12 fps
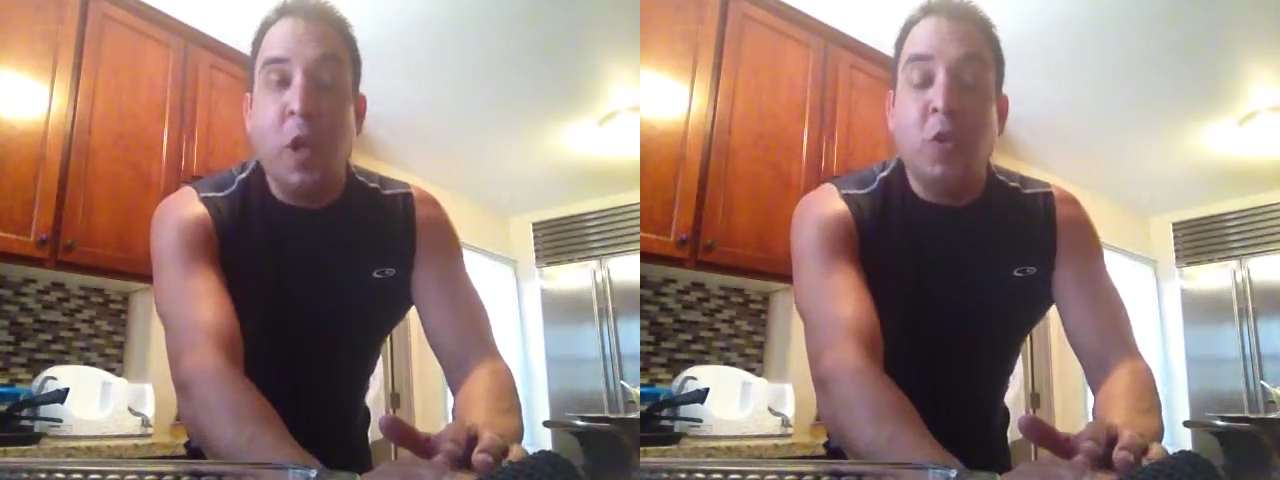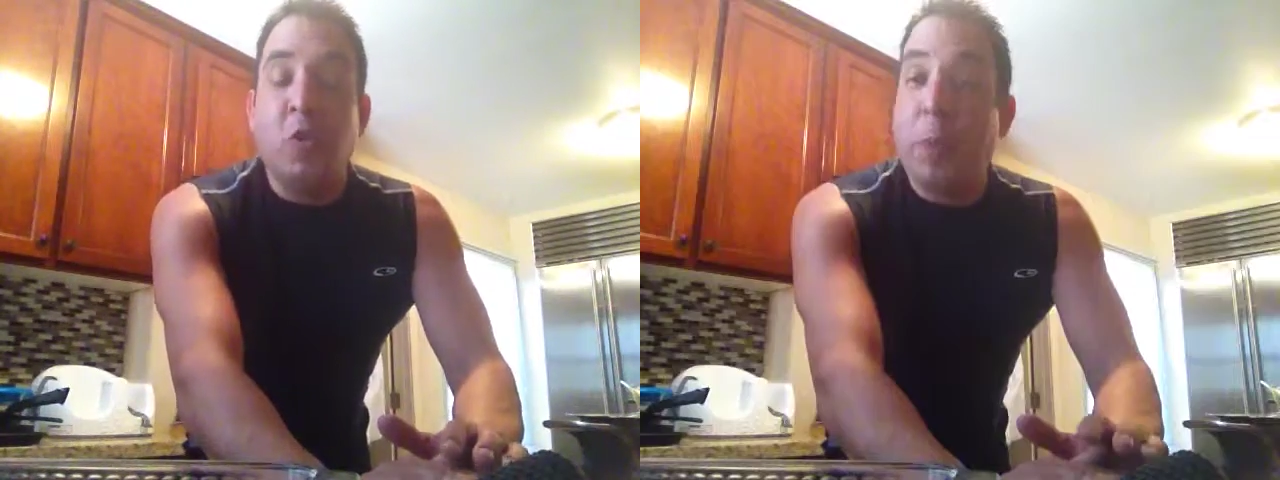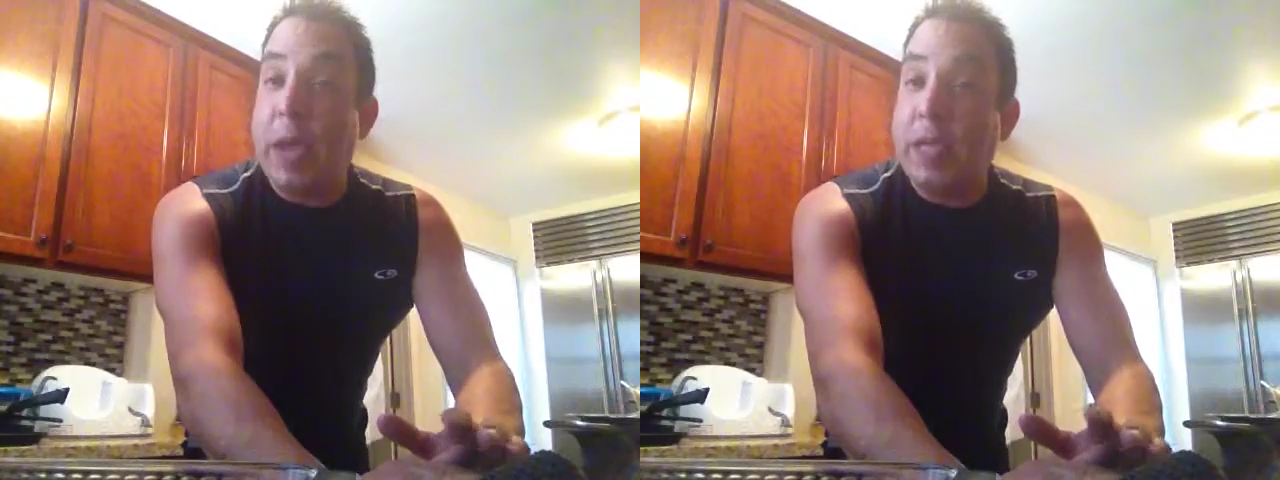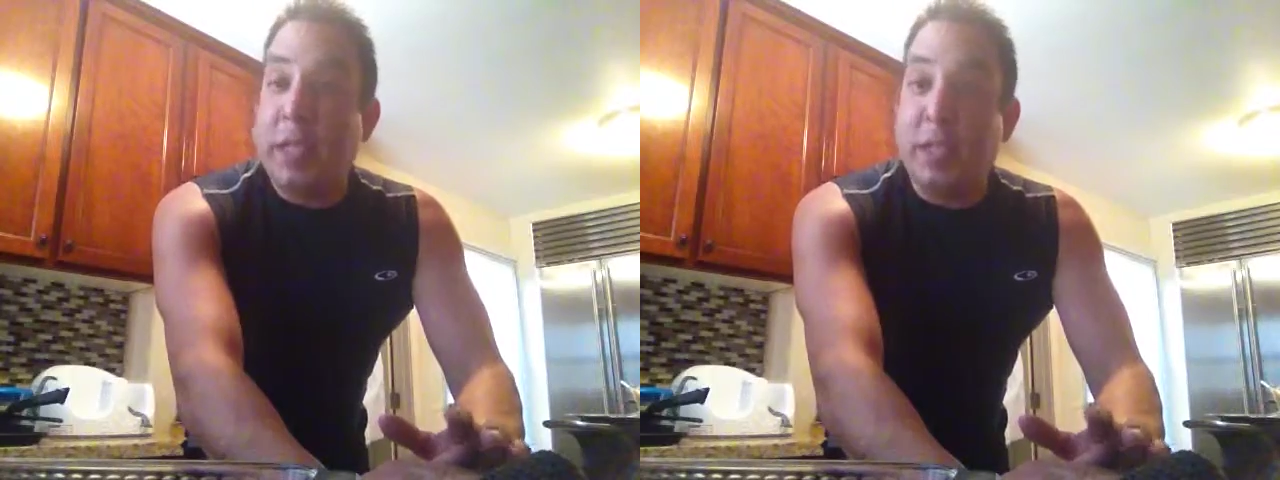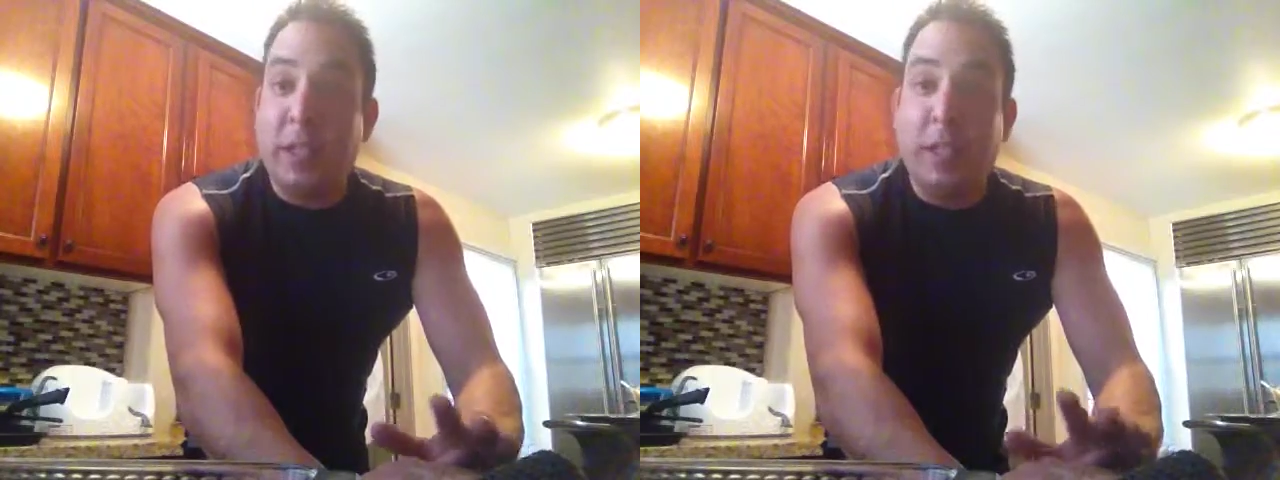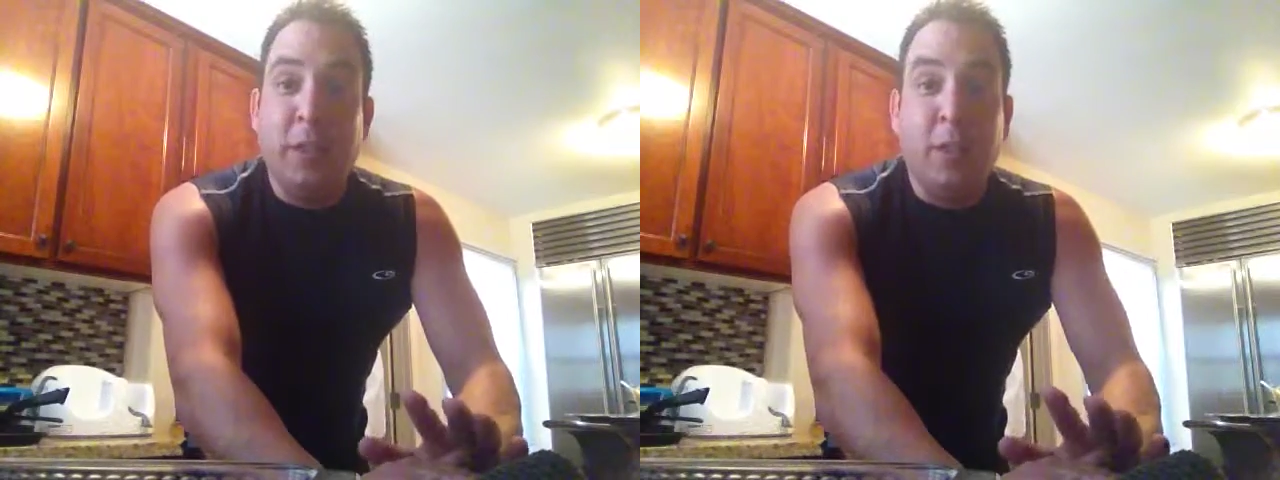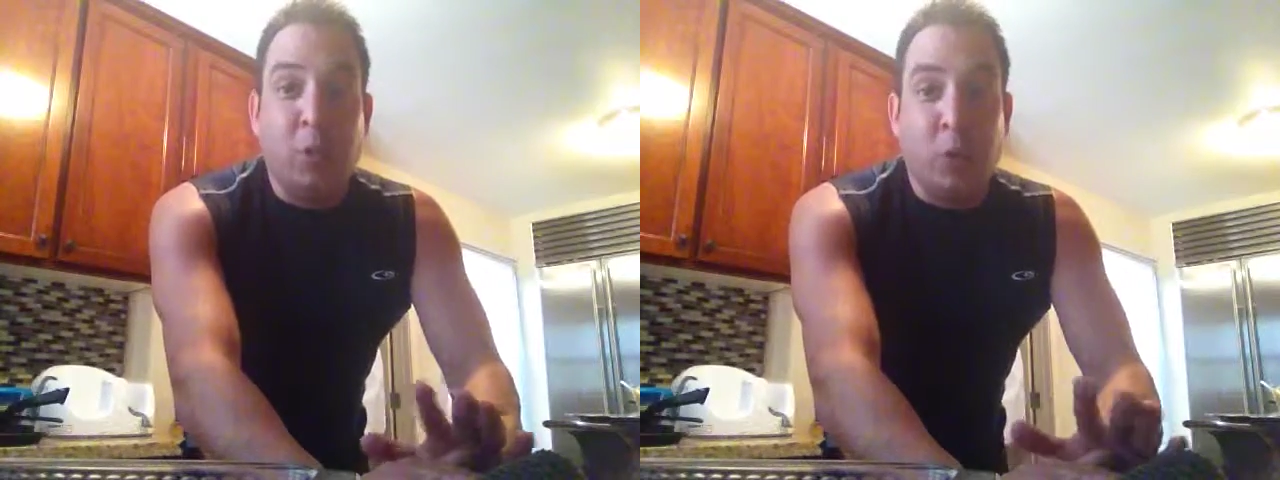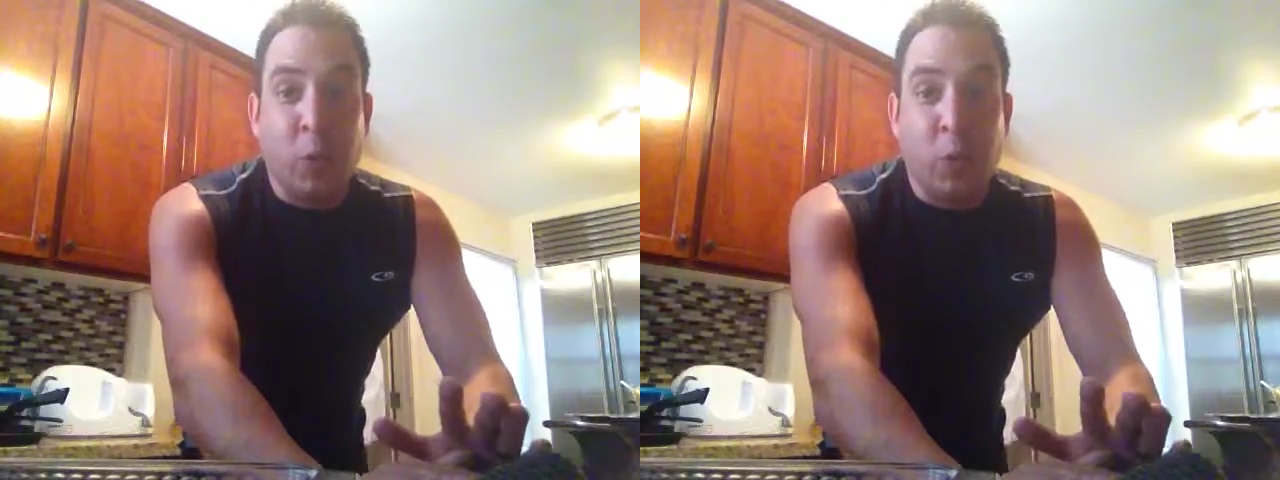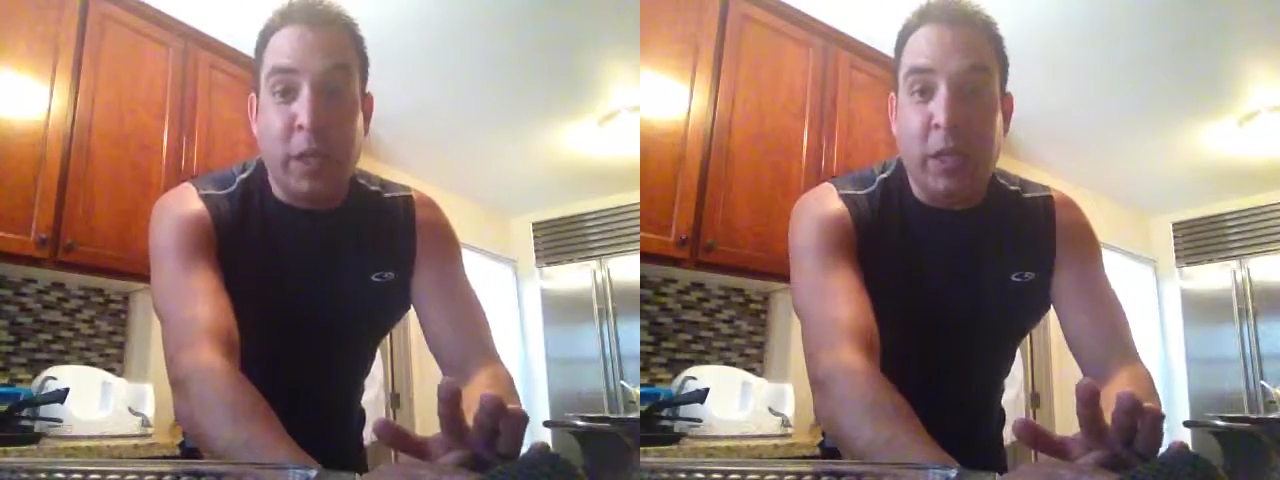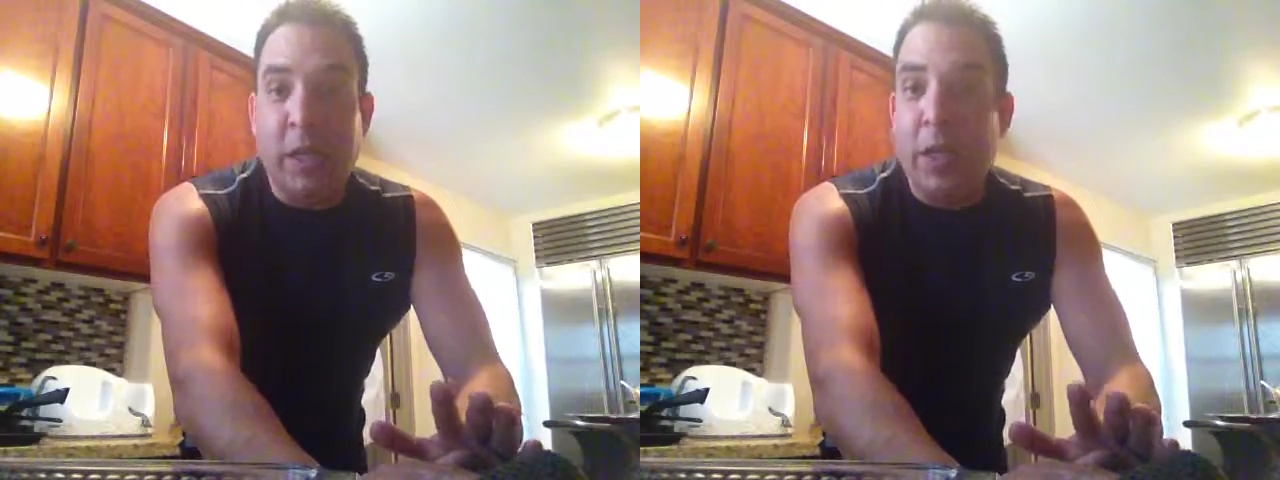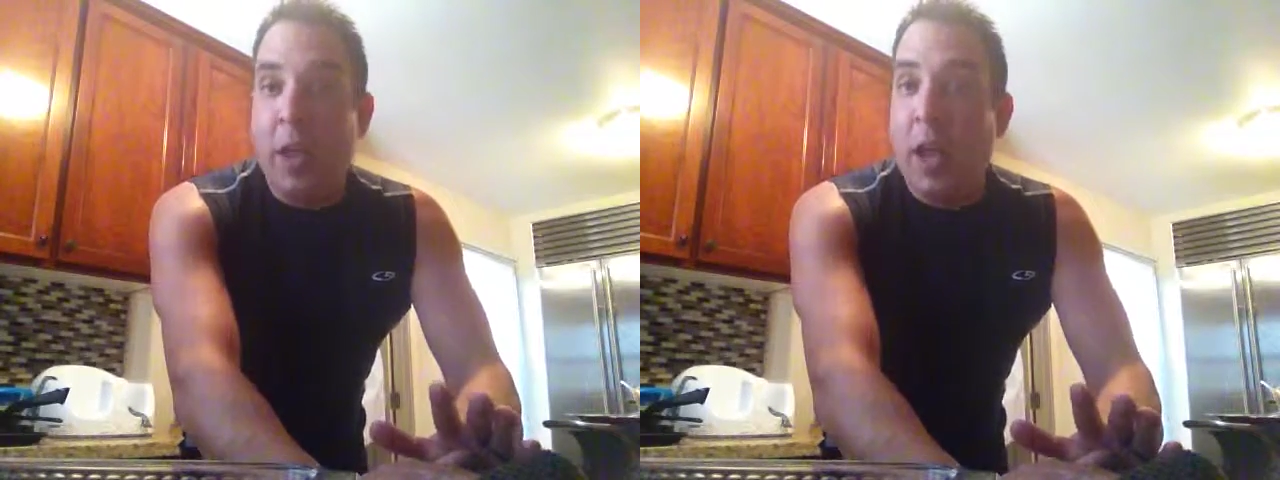So basically, doing